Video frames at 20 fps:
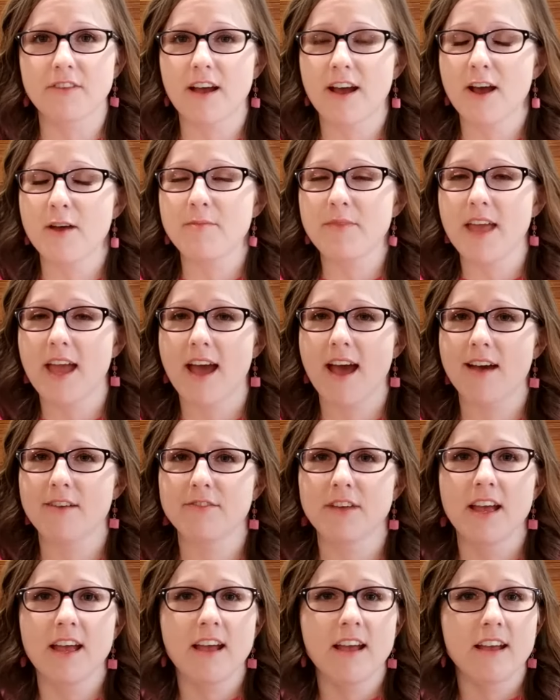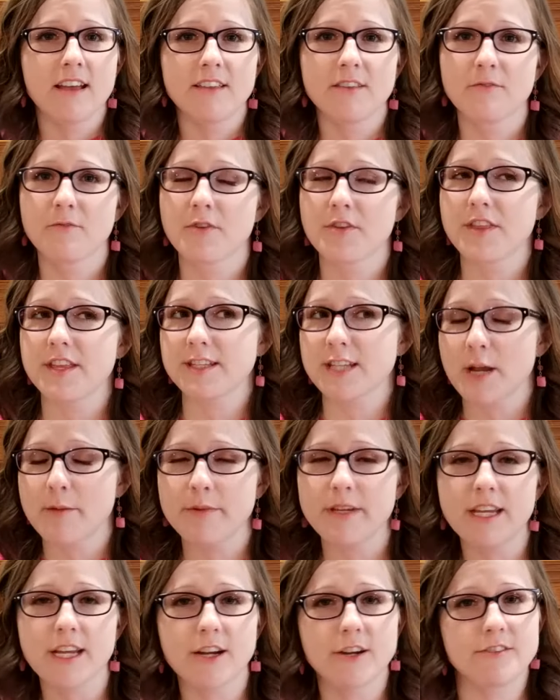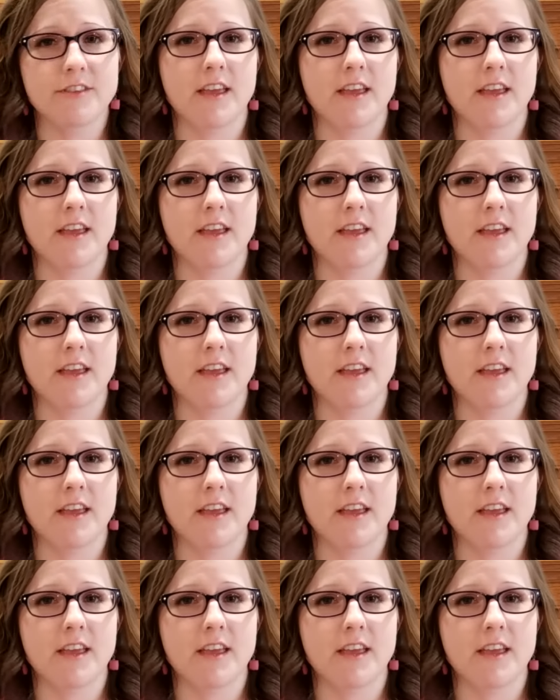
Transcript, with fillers: Um, they have For this time of year,